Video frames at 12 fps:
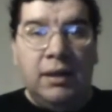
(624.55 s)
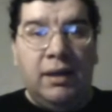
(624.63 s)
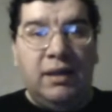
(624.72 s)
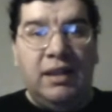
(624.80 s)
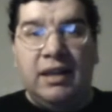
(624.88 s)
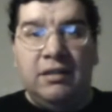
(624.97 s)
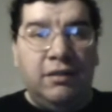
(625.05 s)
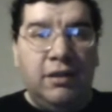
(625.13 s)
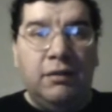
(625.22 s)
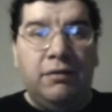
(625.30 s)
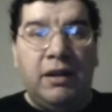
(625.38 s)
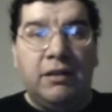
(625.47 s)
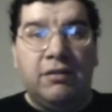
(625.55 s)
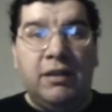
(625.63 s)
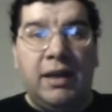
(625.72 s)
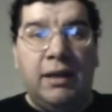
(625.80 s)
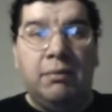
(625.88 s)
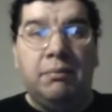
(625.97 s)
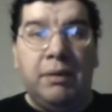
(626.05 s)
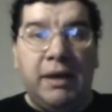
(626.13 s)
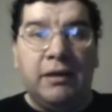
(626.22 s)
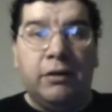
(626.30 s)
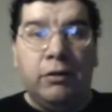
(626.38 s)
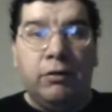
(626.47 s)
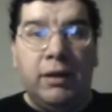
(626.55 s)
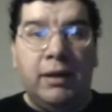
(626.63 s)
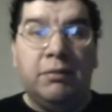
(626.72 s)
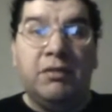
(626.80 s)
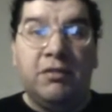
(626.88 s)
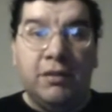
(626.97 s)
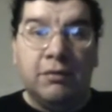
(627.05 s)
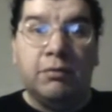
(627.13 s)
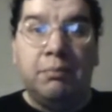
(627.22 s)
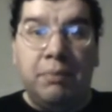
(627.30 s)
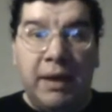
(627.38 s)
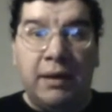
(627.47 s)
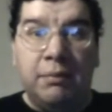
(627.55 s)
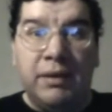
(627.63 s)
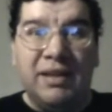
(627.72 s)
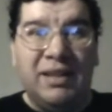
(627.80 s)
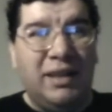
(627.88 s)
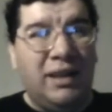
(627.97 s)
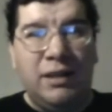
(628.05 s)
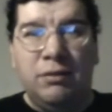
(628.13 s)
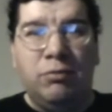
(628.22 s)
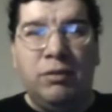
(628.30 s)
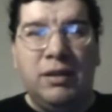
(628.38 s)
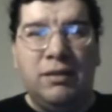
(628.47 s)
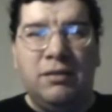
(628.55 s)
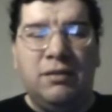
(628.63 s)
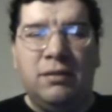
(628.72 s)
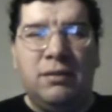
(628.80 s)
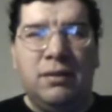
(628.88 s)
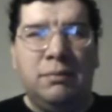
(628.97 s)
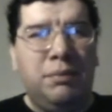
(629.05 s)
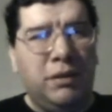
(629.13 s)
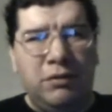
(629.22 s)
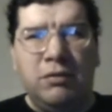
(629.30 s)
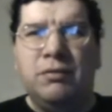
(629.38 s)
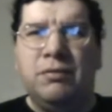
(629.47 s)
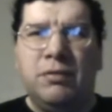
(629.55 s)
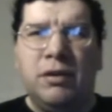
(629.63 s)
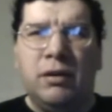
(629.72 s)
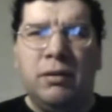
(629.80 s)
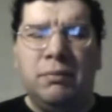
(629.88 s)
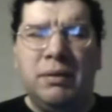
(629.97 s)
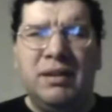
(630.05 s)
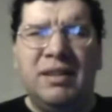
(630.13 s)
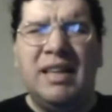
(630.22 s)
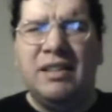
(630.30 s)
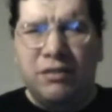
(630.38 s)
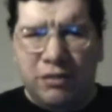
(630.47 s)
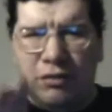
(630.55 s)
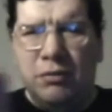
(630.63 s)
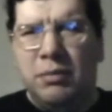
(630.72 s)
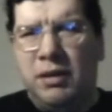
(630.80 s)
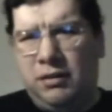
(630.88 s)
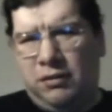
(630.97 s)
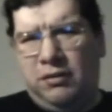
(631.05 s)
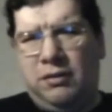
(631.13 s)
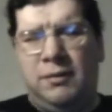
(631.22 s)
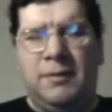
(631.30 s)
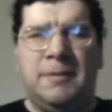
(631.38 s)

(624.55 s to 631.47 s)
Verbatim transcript: And the idea of actually having Batgirl having sex with Batman kind of went a bit too far, but not too much.